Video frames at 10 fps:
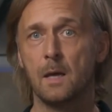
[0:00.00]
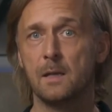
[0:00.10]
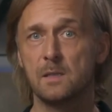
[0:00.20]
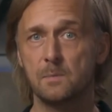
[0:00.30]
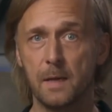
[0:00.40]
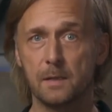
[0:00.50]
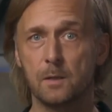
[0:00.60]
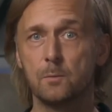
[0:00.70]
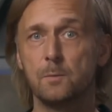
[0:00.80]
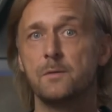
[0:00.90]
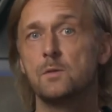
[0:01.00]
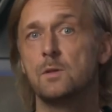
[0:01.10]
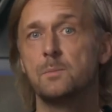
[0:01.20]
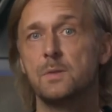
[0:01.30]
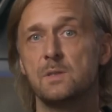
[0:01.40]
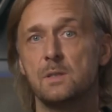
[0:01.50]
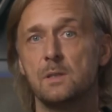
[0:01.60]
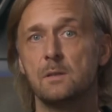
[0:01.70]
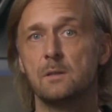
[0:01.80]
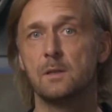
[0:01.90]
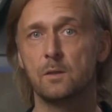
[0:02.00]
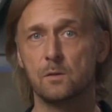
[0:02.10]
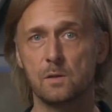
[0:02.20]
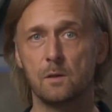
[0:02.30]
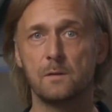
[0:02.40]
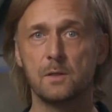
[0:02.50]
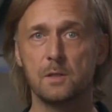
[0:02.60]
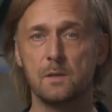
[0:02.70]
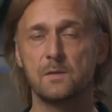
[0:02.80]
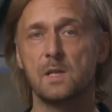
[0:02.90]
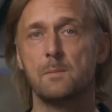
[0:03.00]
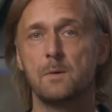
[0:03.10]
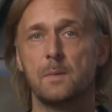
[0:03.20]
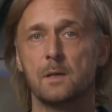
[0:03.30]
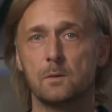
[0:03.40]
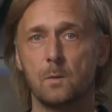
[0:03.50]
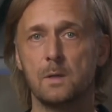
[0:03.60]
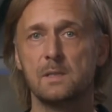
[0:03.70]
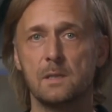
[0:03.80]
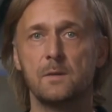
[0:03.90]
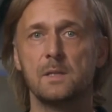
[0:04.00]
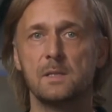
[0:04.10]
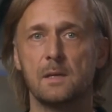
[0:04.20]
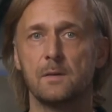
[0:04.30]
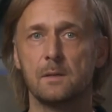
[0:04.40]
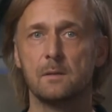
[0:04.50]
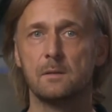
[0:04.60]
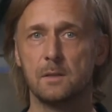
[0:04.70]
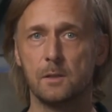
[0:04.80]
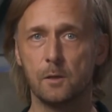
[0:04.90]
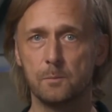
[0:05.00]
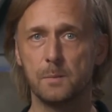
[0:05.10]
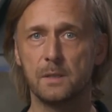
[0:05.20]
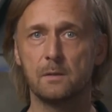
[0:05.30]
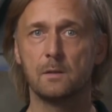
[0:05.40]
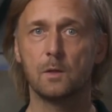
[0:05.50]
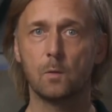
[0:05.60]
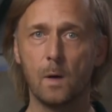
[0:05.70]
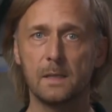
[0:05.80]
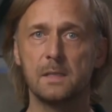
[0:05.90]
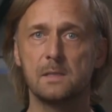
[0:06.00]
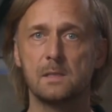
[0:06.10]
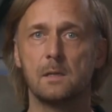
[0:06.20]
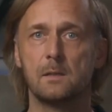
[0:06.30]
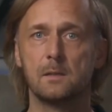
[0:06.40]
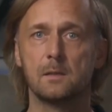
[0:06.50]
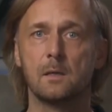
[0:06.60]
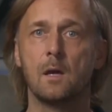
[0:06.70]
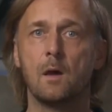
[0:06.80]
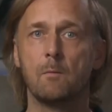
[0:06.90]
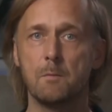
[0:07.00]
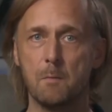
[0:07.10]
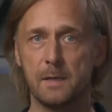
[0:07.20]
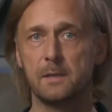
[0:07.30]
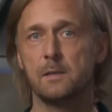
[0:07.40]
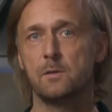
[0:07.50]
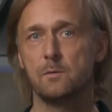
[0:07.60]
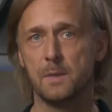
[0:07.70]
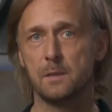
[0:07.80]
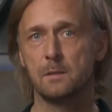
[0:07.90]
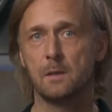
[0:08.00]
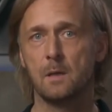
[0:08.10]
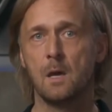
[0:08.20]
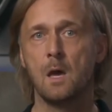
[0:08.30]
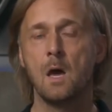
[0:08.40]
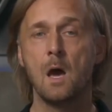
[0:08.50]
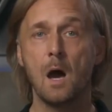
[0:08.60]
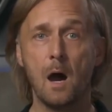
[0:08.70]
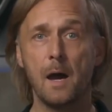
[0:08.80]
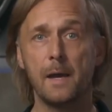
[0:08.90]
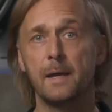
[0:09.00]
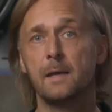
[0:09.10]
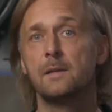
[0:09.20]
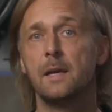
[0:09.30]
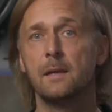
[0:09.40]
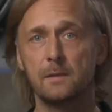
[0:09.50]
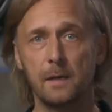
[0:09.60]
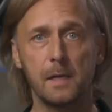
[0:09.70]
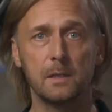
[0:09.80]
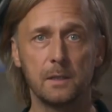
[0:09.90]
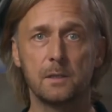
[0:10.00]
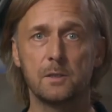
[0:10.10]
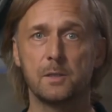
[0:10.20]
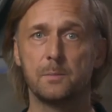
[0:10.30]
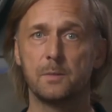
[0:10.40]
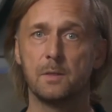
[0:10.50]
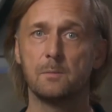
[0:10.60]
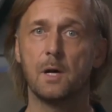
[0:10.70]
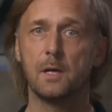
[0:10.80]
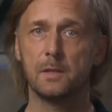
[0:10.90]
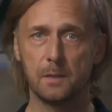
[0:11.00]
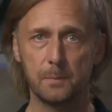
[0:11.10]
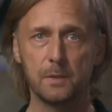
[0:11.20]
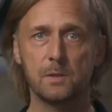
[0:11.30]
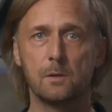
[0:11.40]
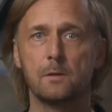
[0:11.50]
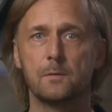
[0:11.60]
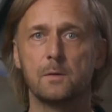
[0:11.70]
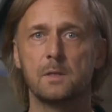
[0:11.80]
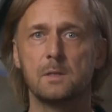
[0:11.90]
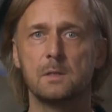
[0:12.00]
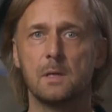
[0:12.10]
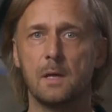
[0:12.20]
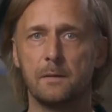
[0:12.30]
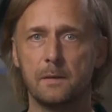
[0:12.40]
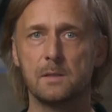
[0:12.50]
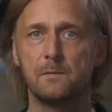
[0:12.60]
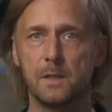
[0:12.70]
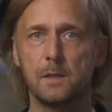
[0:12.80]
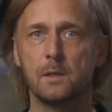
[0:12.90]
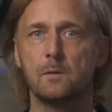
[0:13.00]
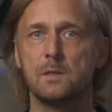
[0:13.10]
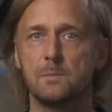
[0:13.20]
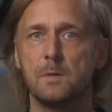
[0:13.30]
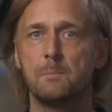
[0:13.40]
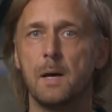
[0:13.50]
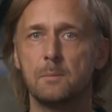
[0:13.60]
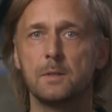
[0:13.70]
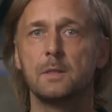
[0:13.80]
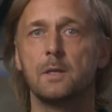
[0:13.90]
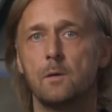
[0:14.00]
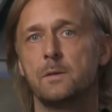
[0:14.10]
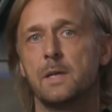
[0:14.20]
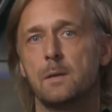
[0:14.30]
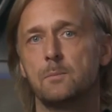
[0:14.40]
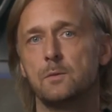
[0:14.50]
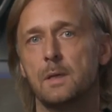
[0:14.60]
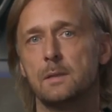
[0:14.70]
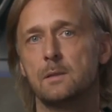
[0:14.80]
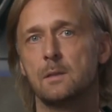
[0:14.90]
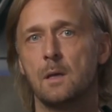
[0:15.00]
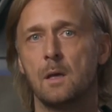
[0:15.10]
And despite good reviews on PC, the console version of Cyberpunk 2077 did not meet the quality standard we wanted it to meet. I and the entire leadership team are deeply sorry for this, and this video is me publicly owning up to that.